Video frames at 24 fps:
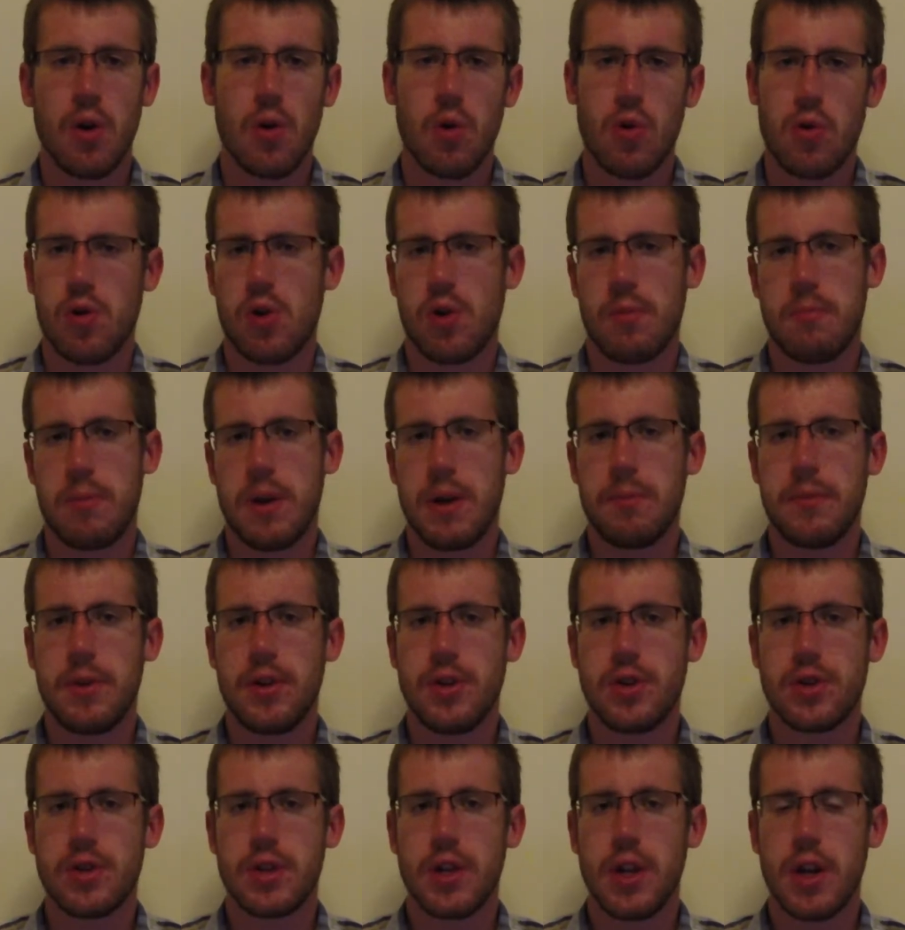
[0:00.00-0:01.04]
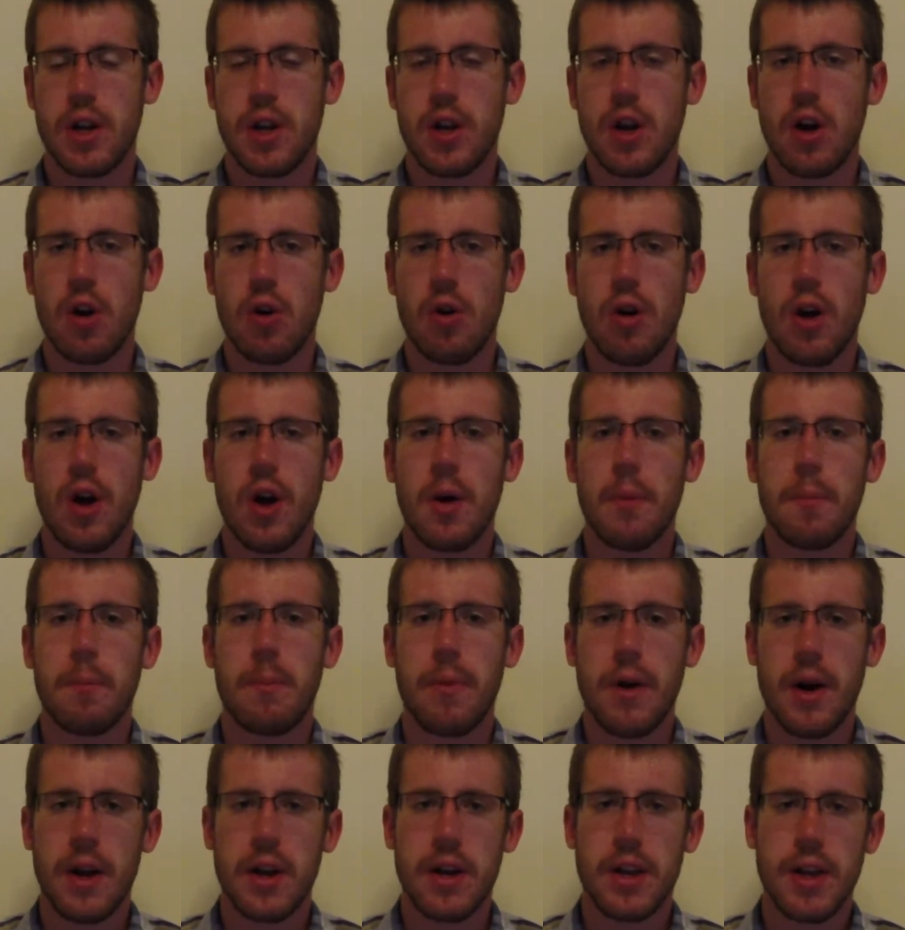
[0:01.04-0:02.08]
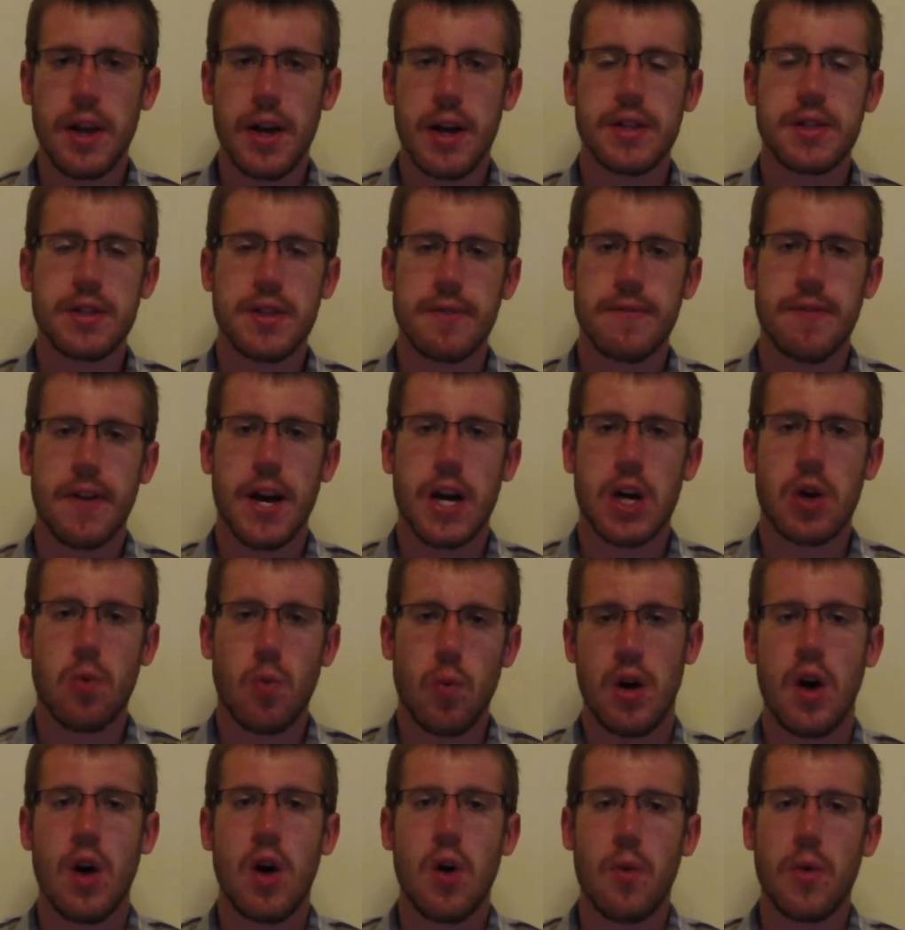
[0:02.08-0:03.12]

Or maybe you just didn't know, but yes, in fact,